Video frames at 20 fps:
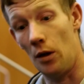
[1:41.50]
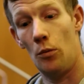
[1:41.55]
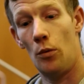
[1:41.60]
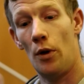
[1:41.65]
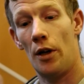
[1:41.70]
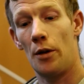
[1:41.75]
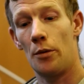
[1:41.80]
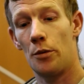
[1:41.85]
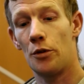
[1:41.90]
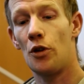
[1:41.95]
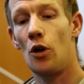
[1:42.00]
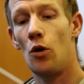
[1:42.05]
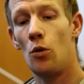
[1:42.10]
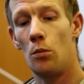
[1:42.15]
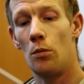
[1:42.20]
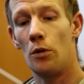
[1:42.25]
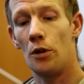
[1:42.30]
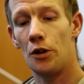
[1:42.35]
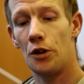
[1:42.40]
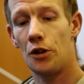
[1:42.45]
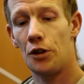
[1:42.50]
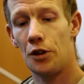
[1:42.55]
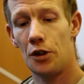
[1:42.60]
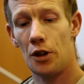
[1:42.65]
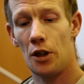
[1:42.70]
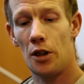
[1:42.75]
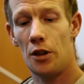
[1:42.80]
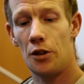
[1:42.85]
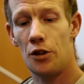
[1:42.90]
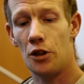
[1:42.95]
when I was homeless
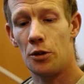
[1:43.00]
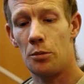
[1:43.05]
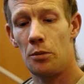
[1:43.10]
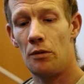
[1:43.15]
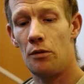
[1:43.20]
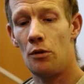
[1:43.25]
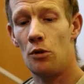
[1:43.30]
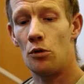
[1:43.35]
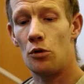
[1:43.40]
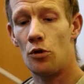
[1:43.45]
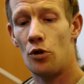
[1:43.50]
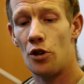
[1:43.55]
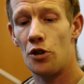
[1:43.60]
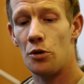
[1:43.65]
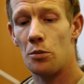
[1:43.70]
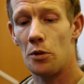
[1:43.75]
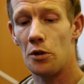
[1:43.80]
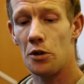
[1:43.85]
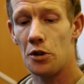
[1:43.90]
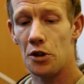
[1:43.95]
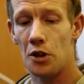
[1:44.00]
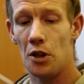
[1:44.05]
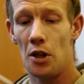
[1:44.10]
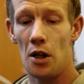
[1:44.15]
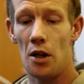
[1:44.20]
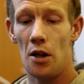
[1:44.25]
just before Christmas.